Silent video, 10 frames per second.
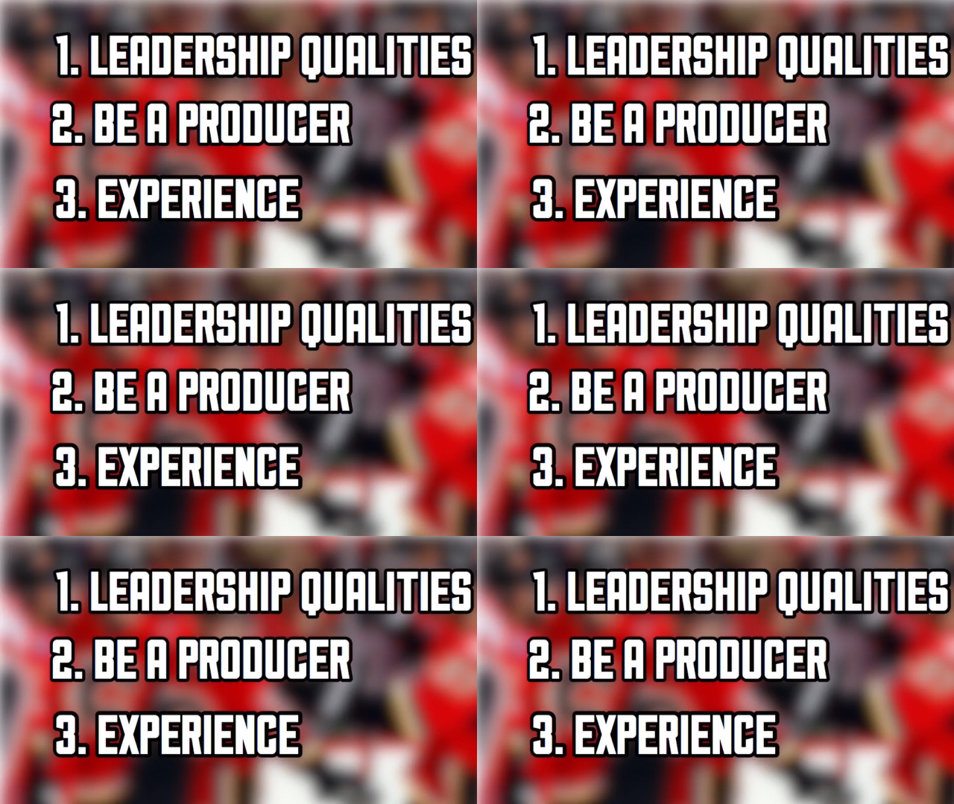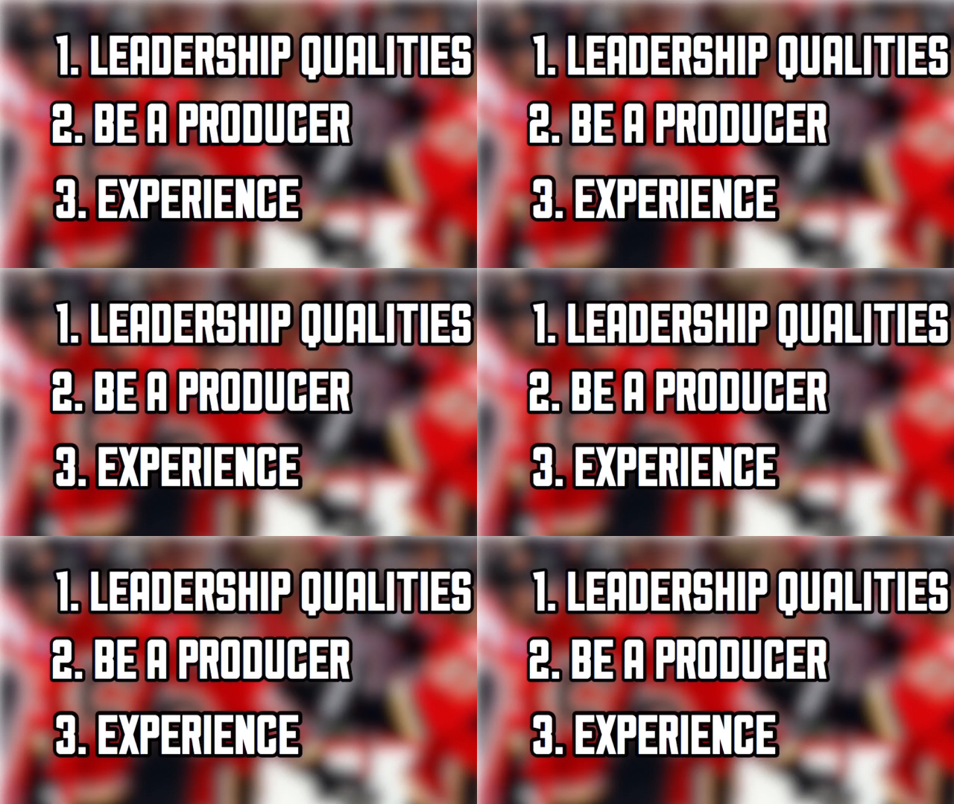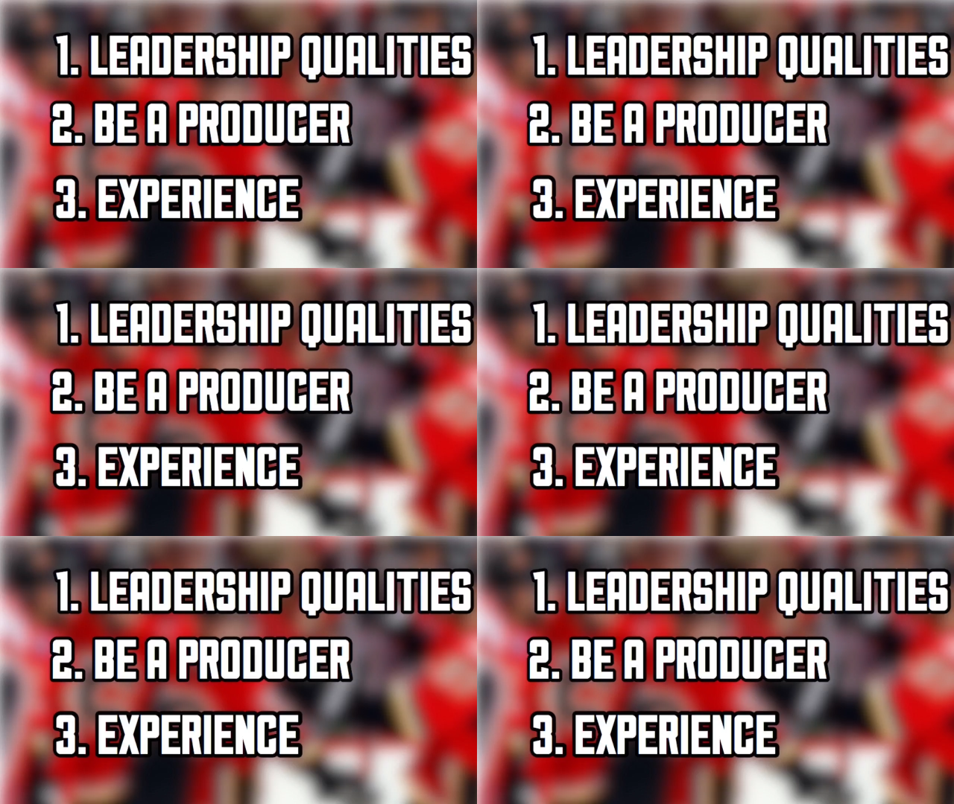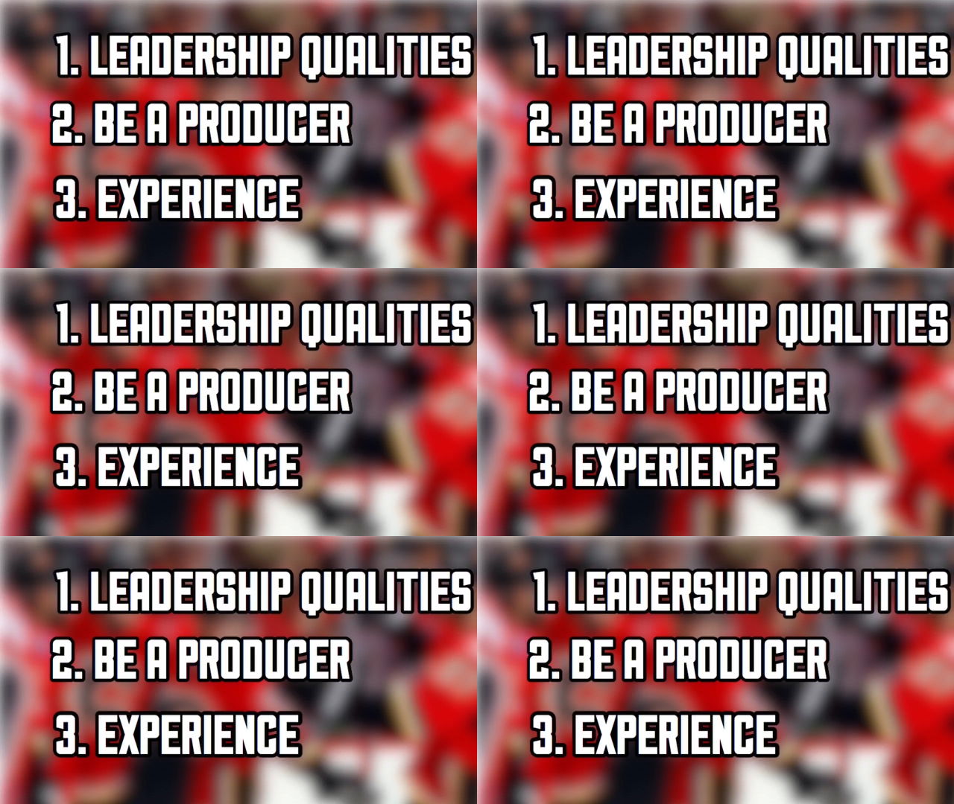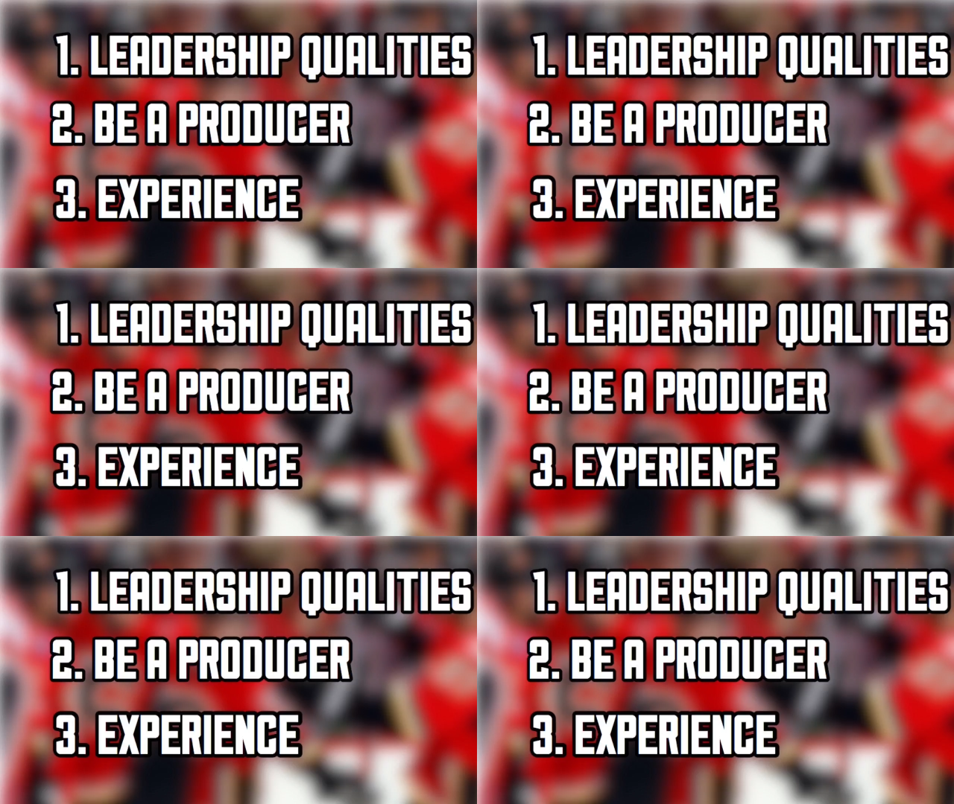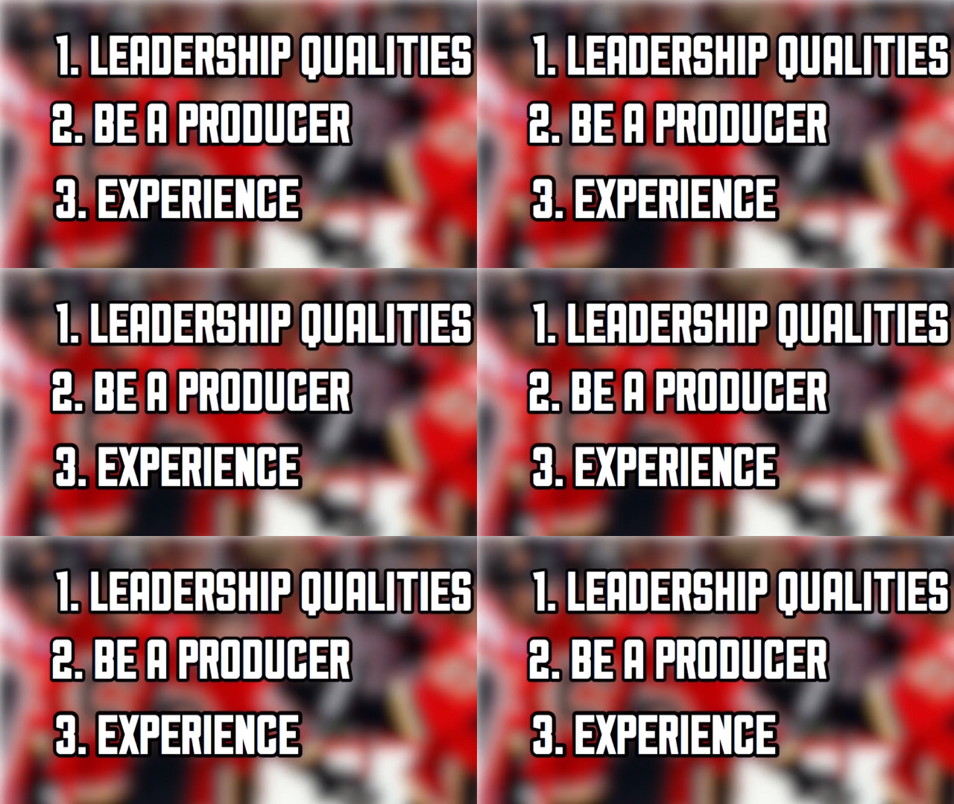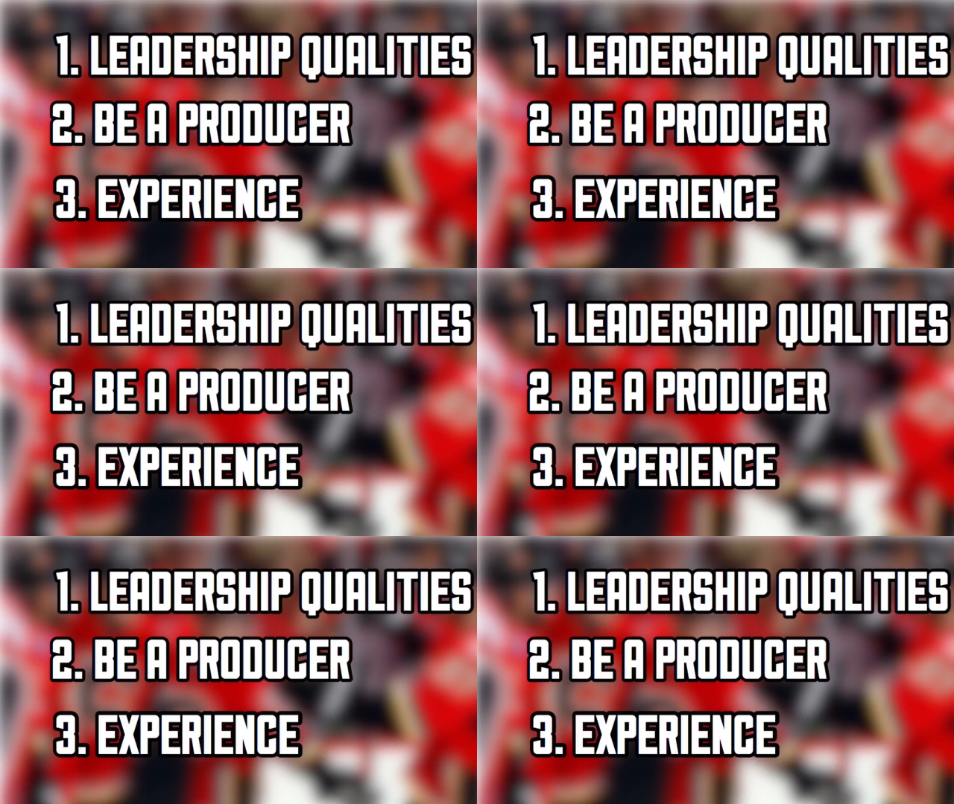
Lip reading: No face is visible, so there are no lips to read.